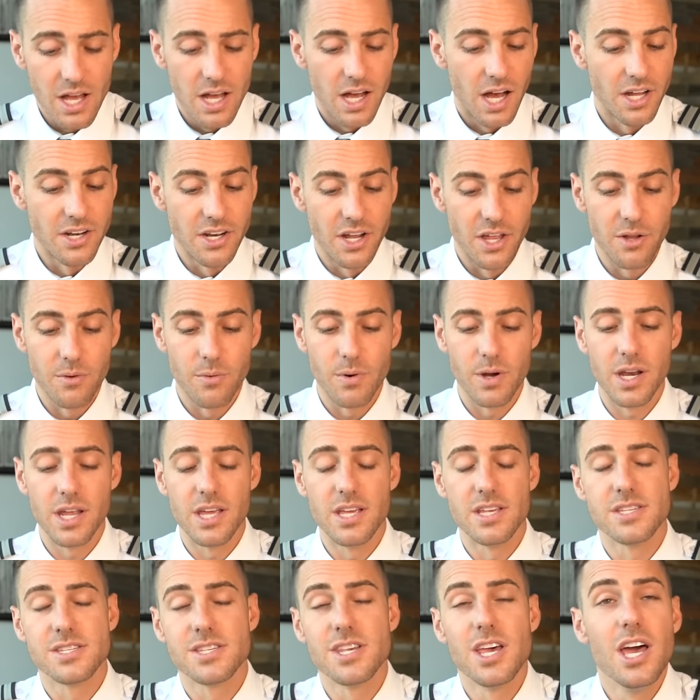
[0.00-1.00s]
Another one
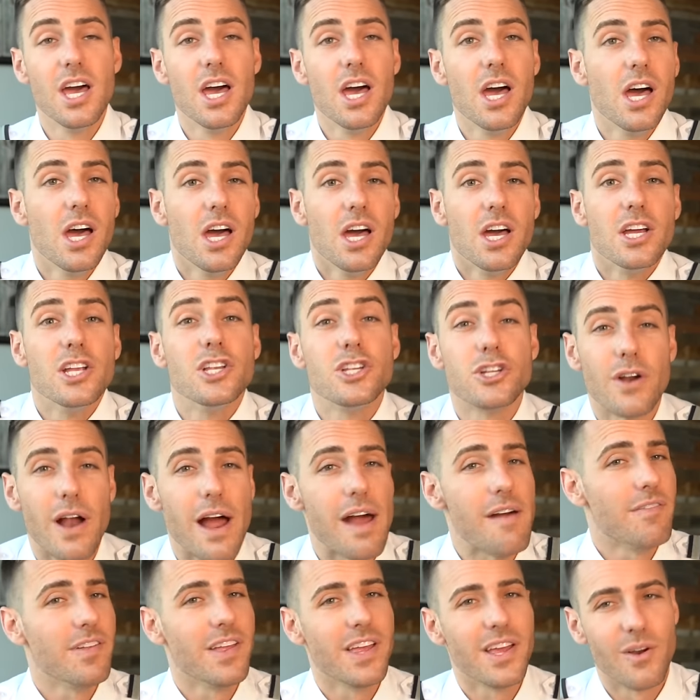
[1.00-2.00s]
is
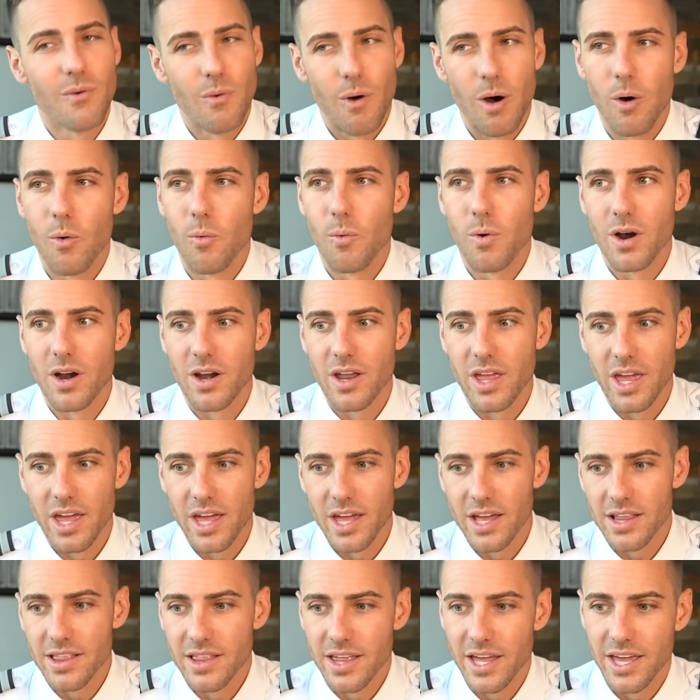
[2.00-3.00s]
traveling while
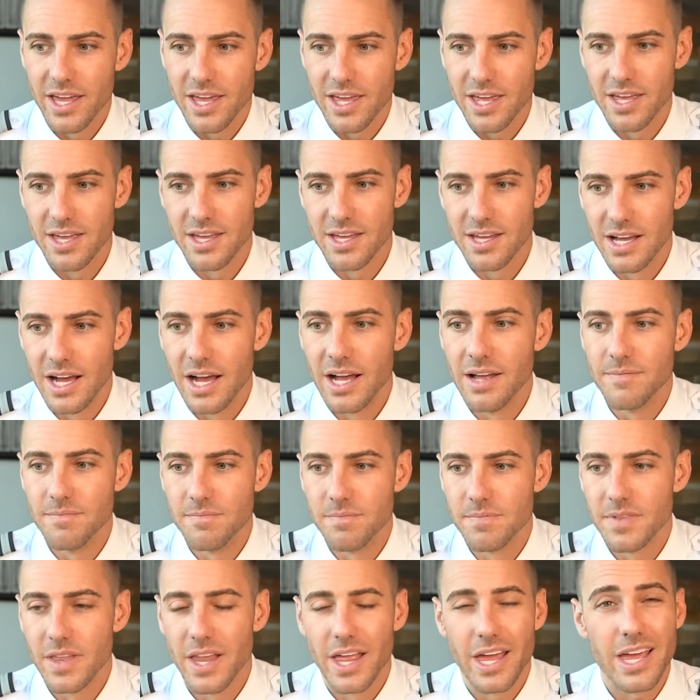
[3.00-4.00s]
working. Like
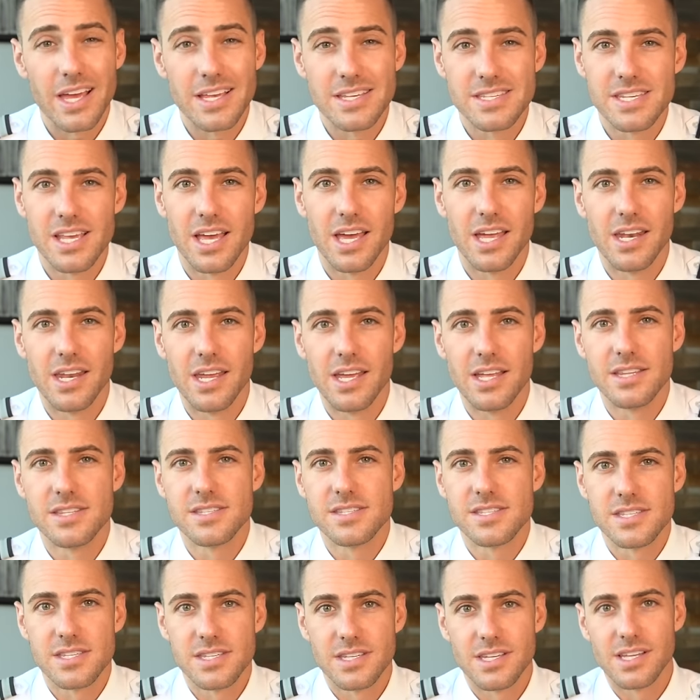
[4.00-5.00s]
I said,
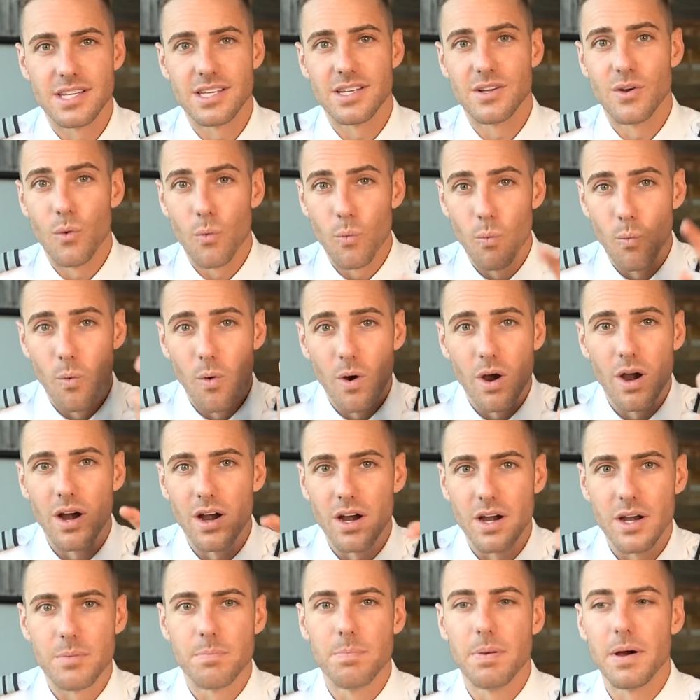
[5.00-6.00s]
it's
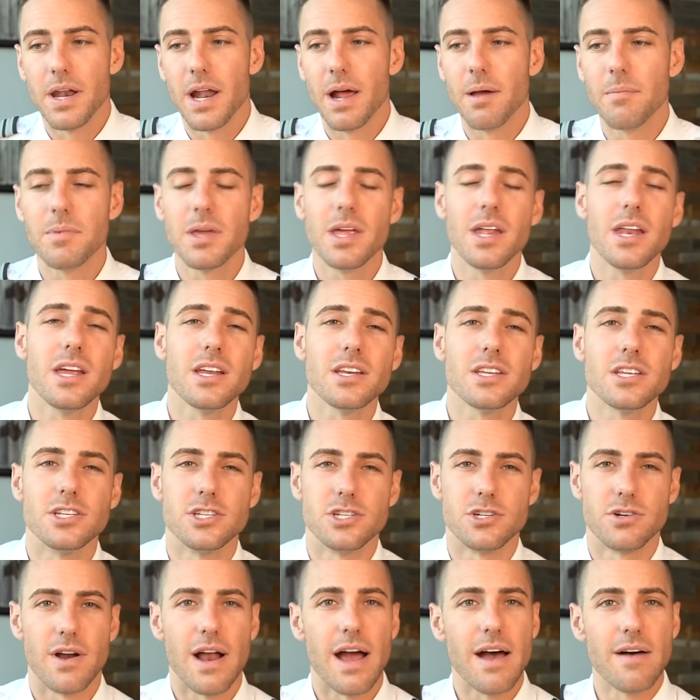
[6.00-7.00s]
work, but I'm getting to
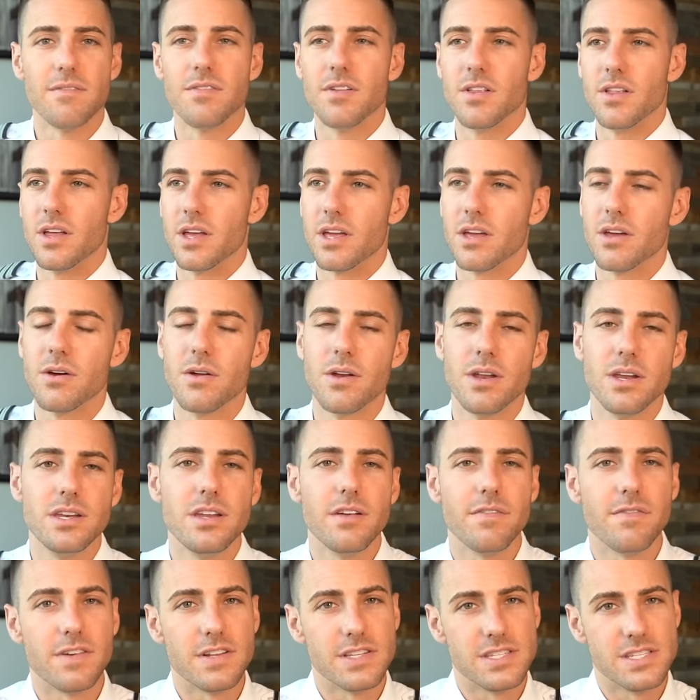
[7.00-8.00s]
travel and go to
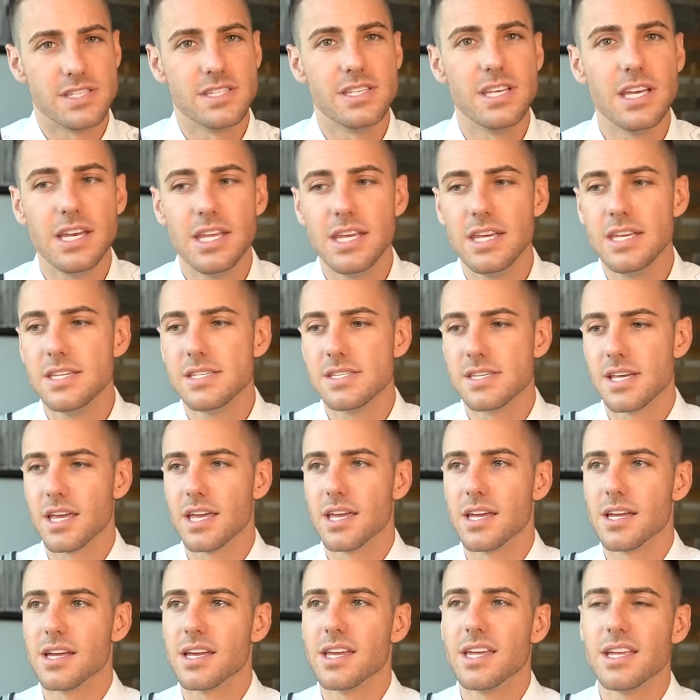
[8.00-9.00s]
different cities
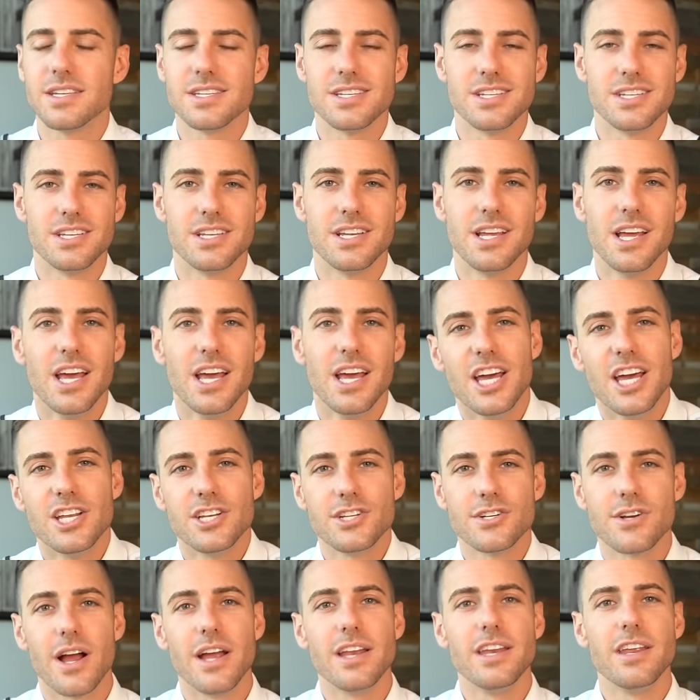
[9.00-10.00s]
and get to
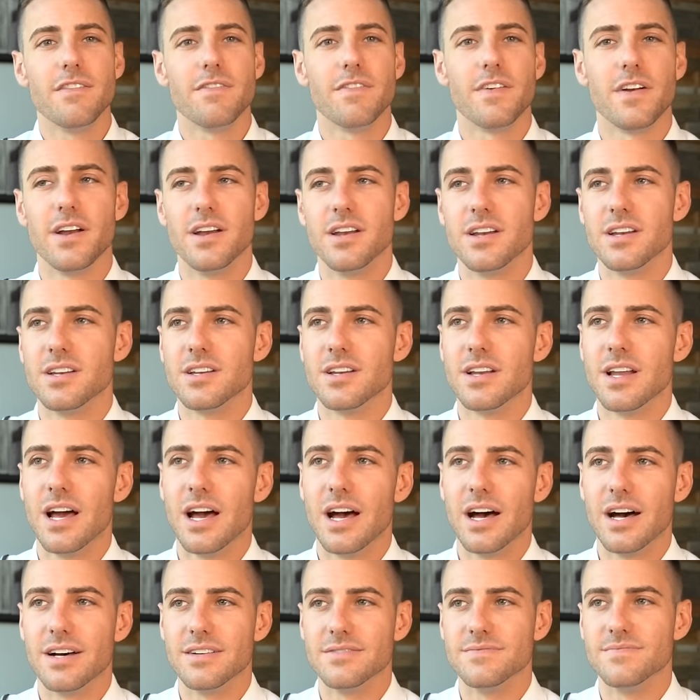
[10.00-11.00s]
try different
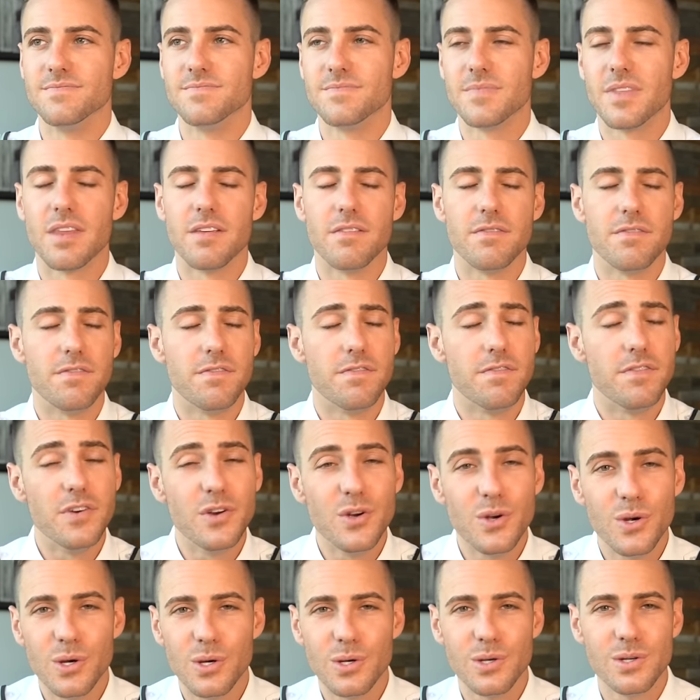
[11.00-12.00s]

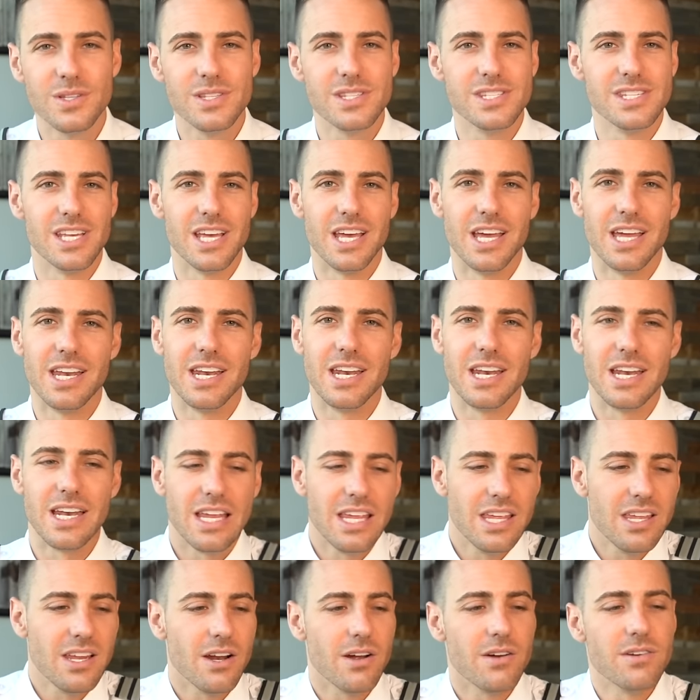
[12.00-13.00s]
foods,
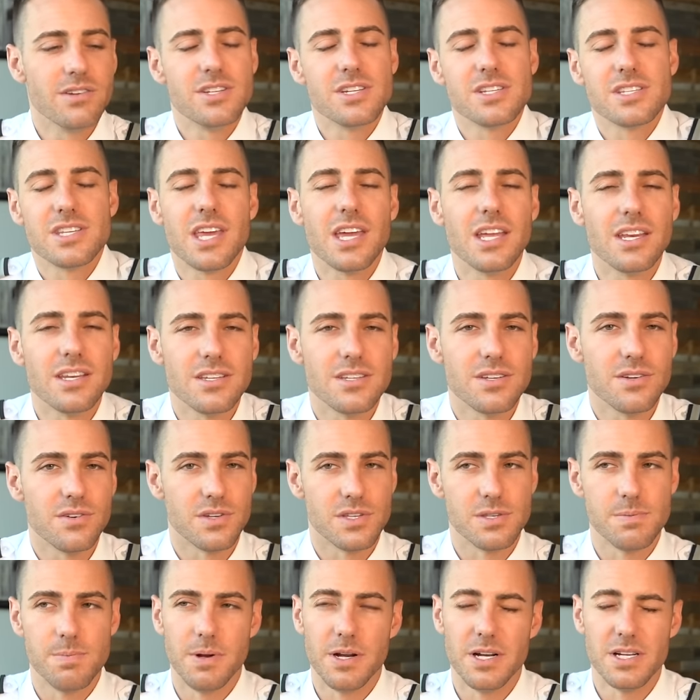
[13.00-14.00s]
and you know, just getting to
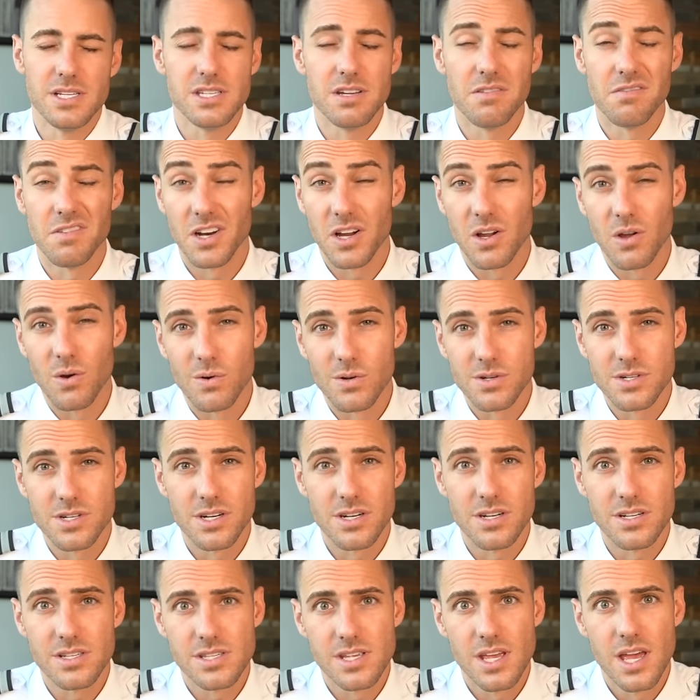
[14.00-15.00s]
experience different
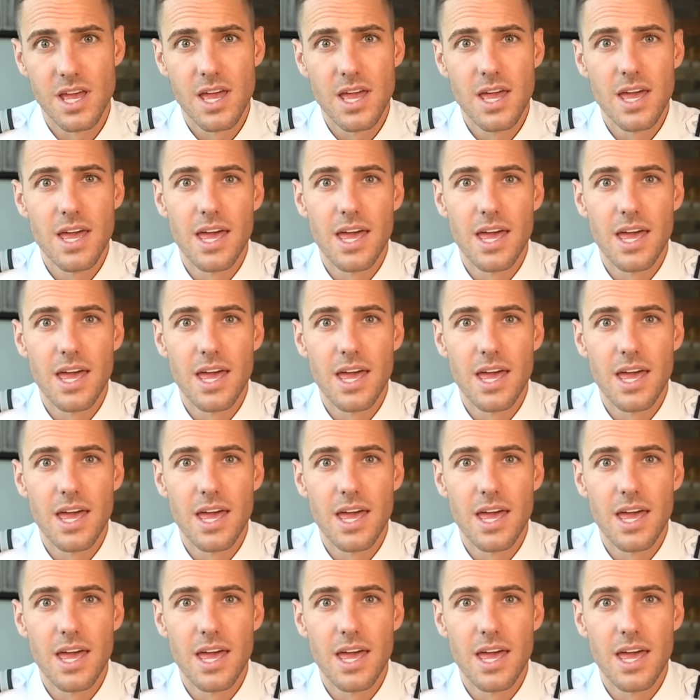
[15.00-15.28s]
cultures.